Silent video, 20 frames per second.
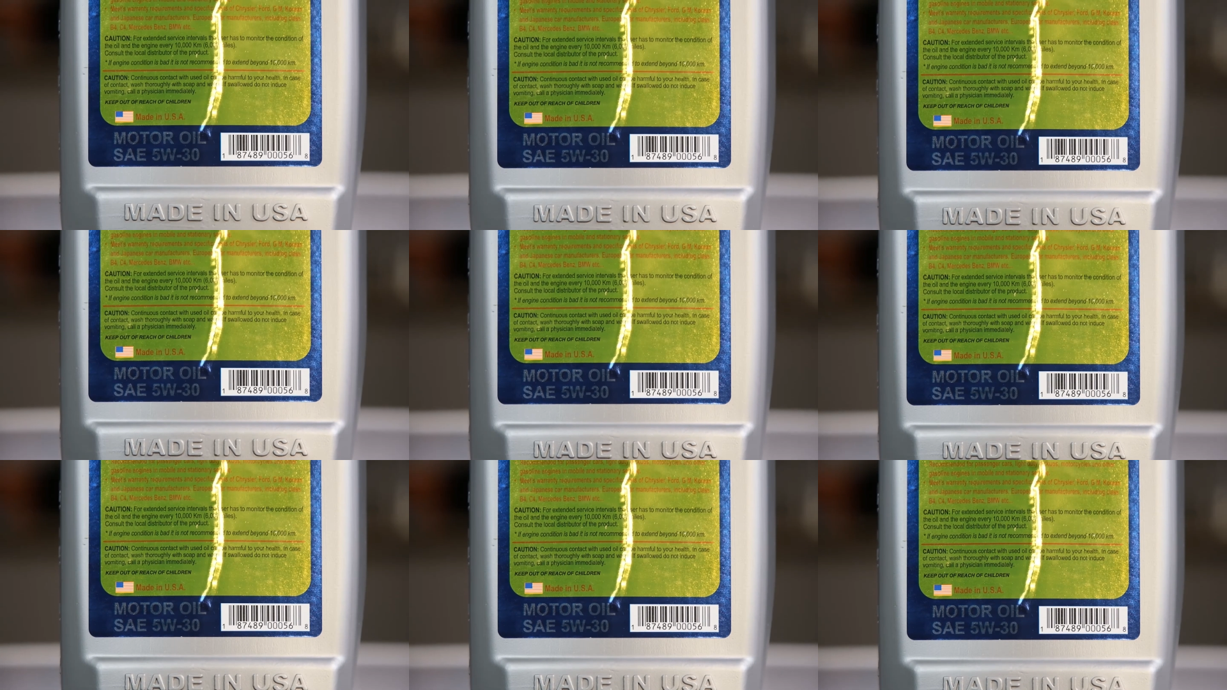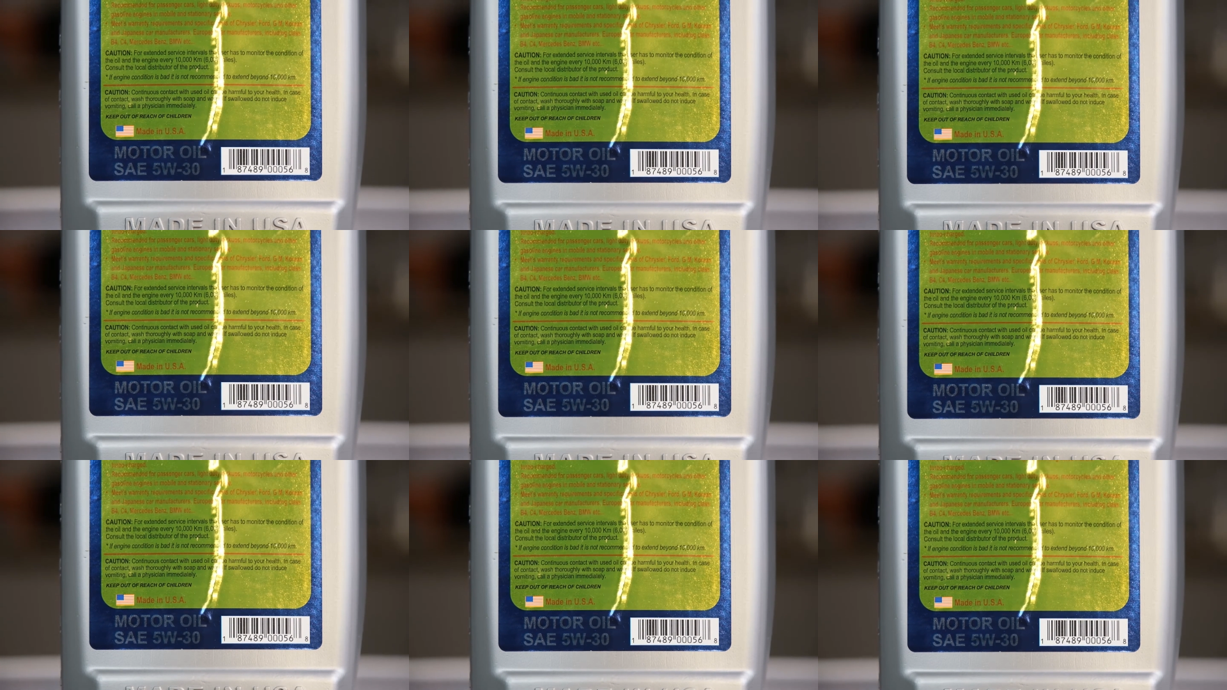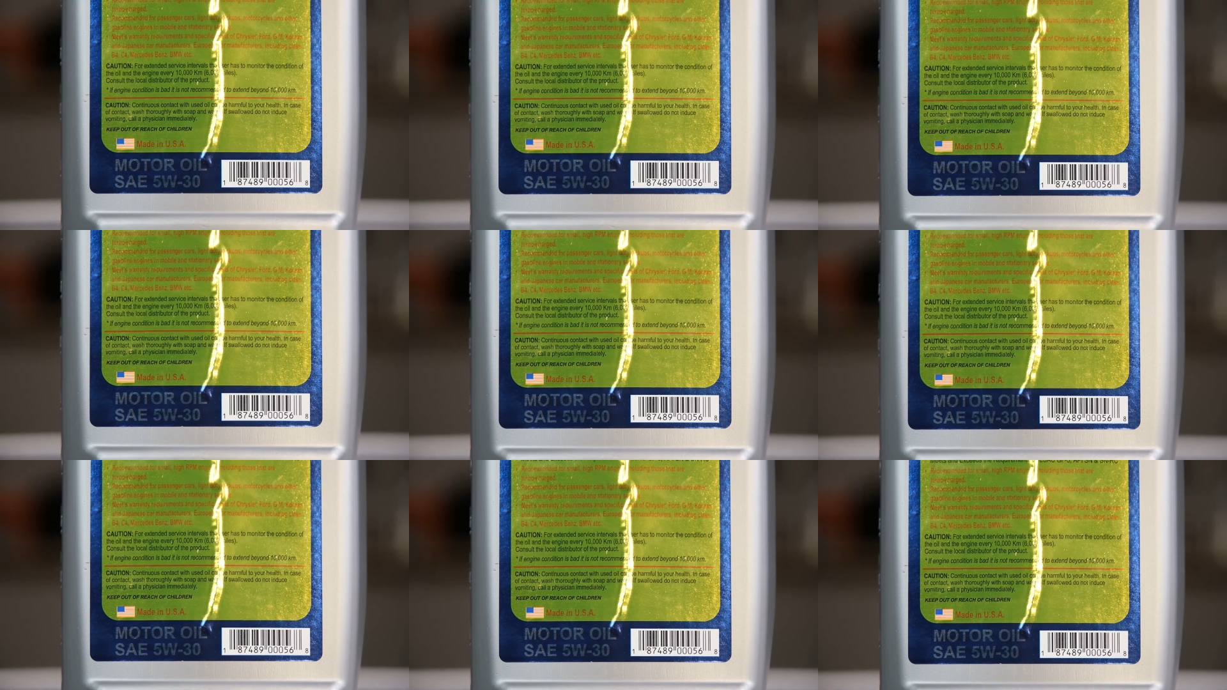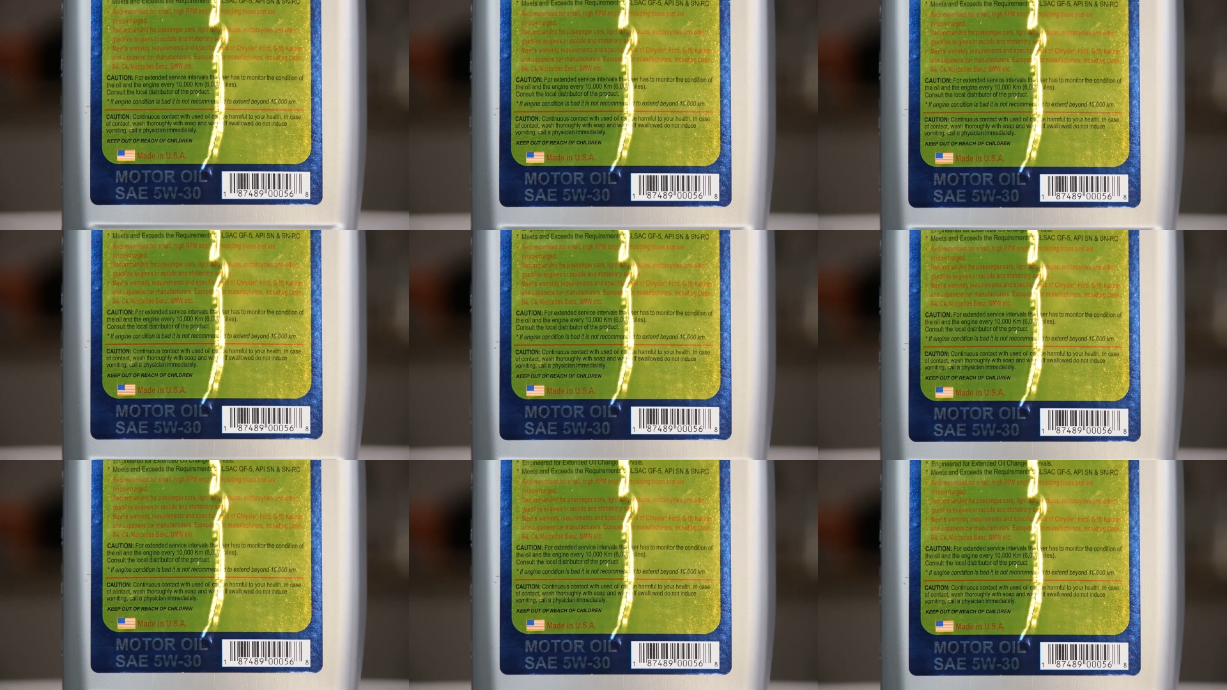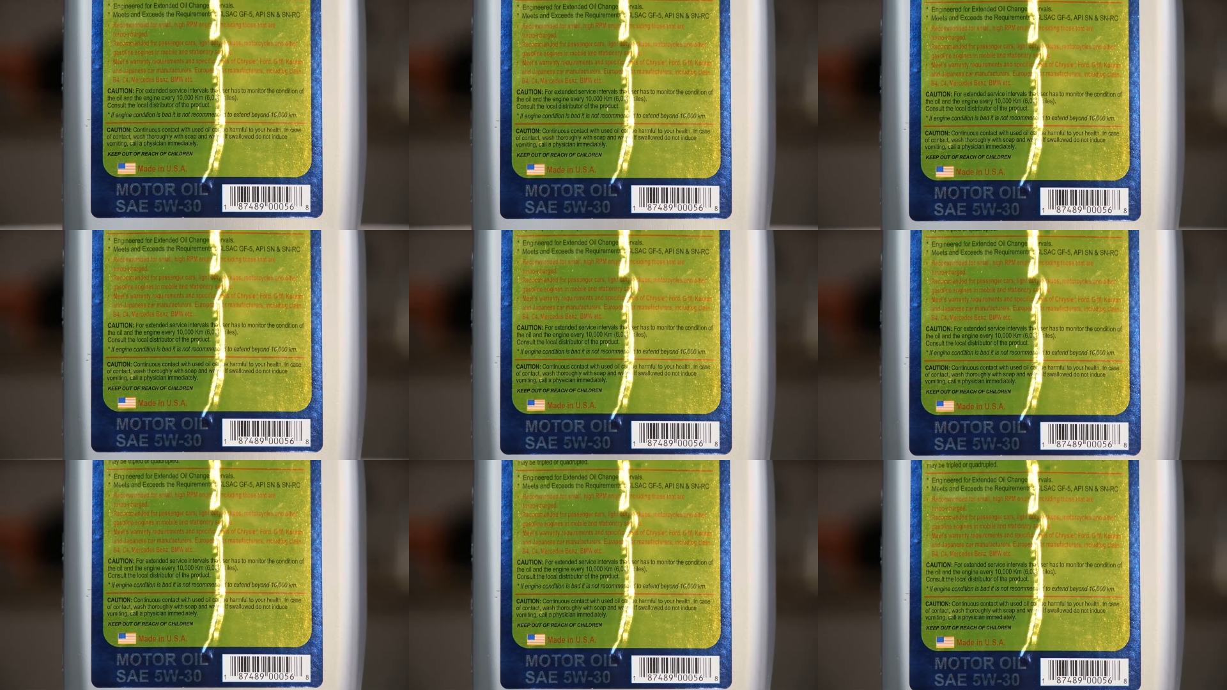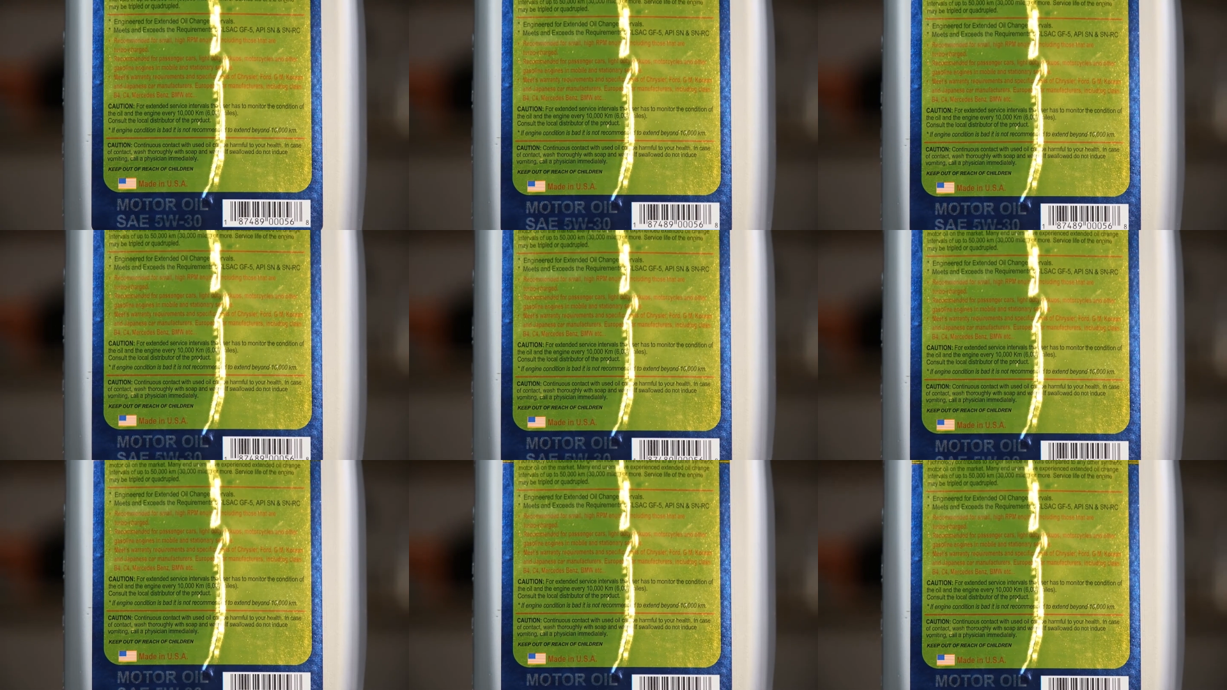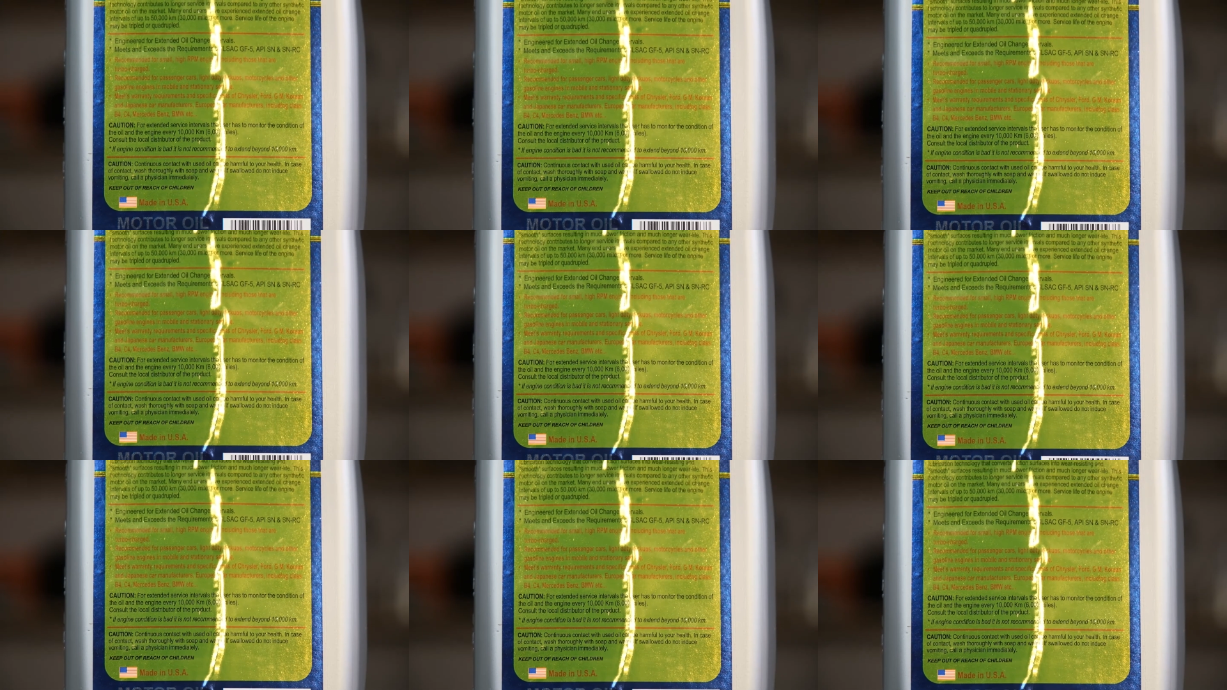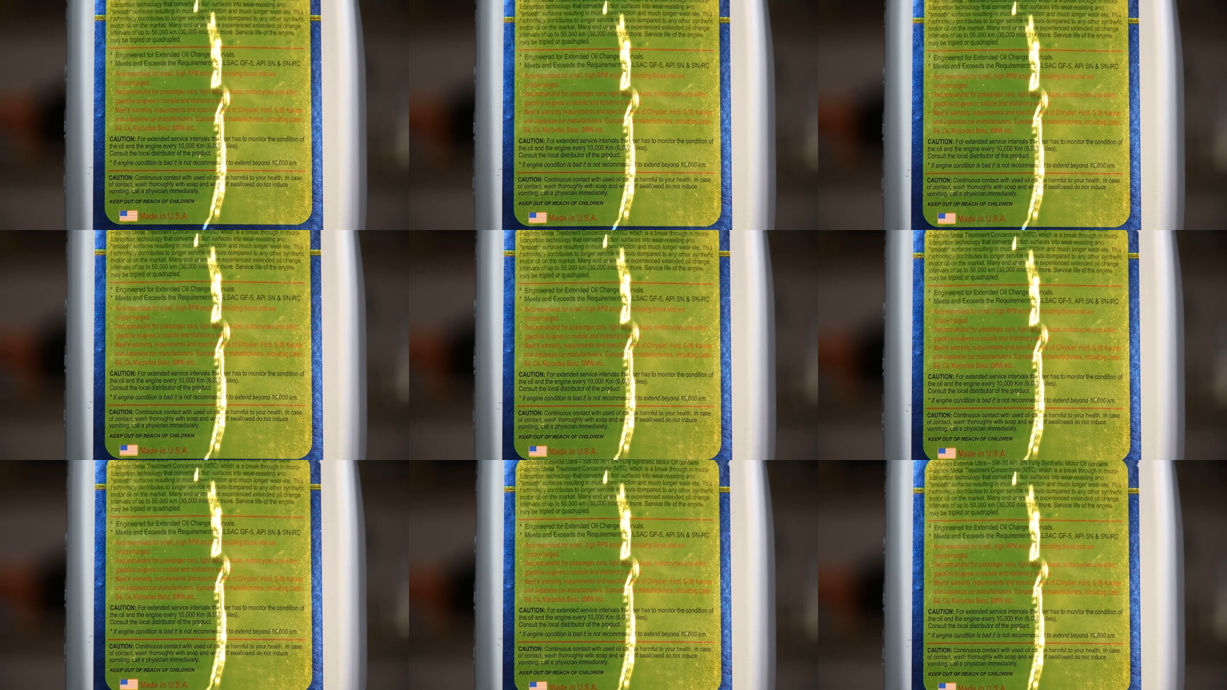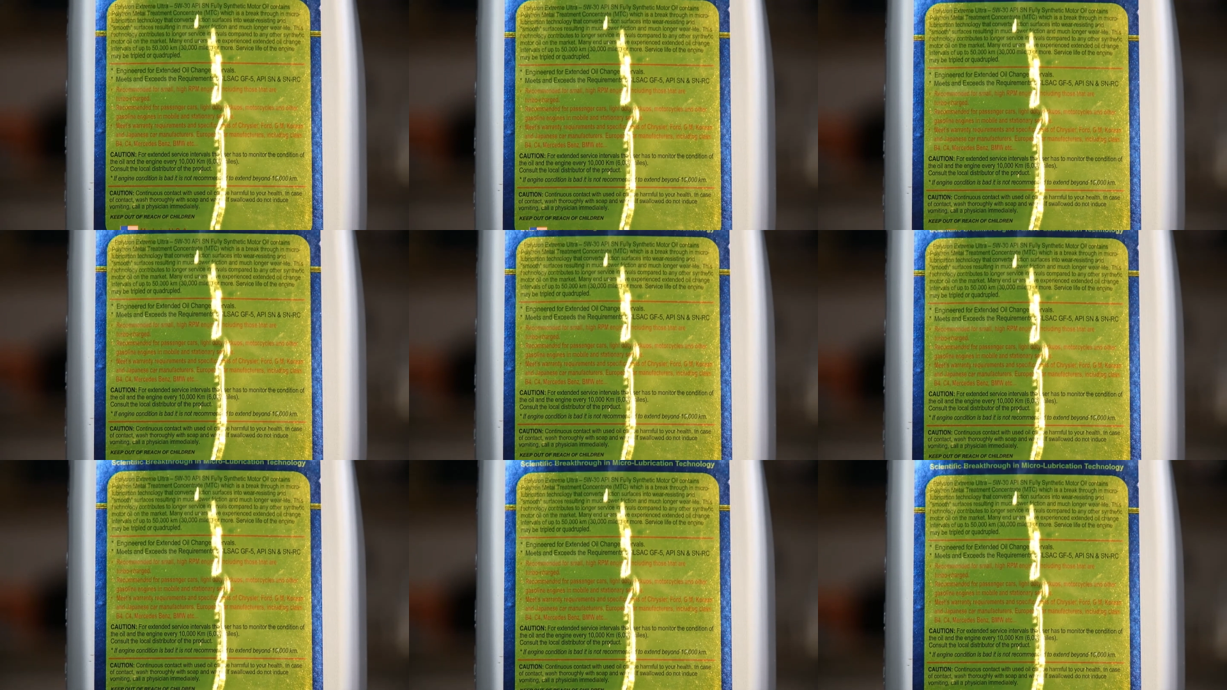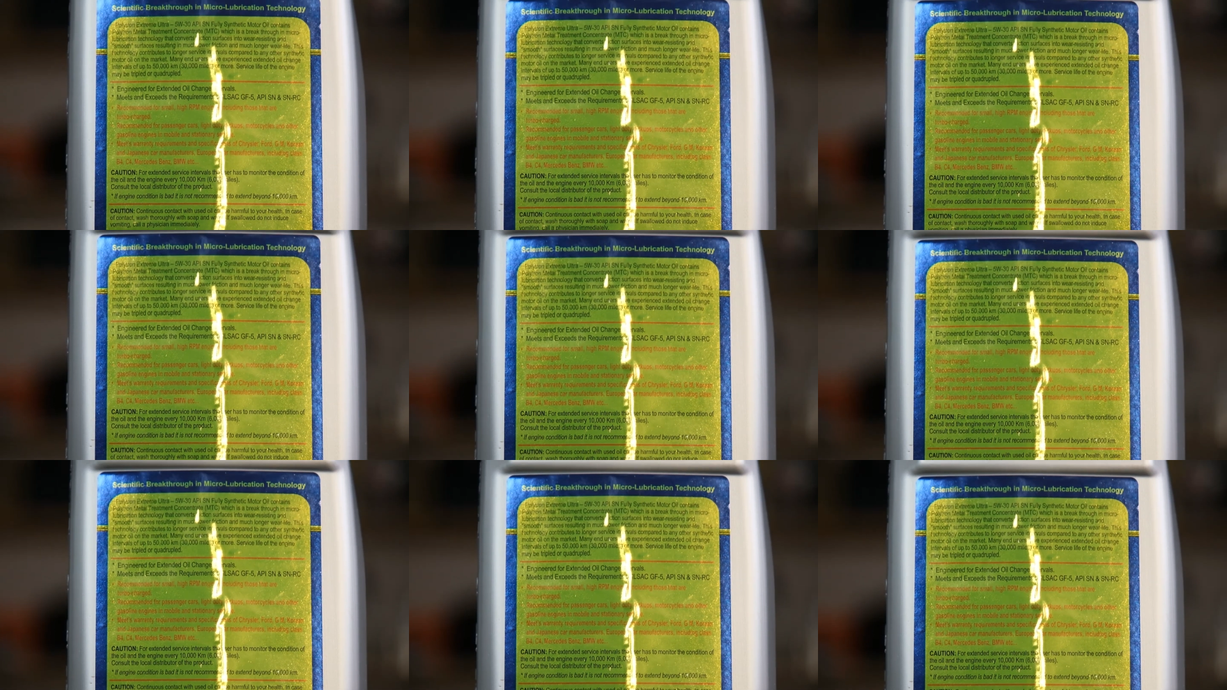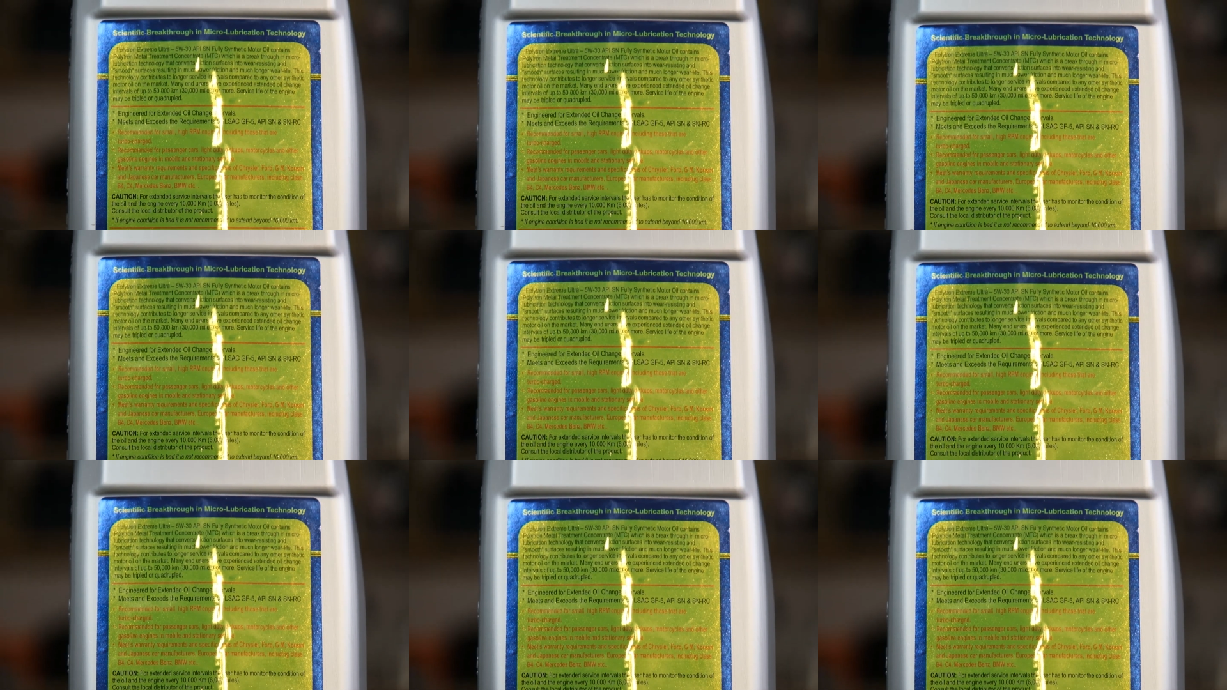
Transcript: Nobody's mouth can be seen.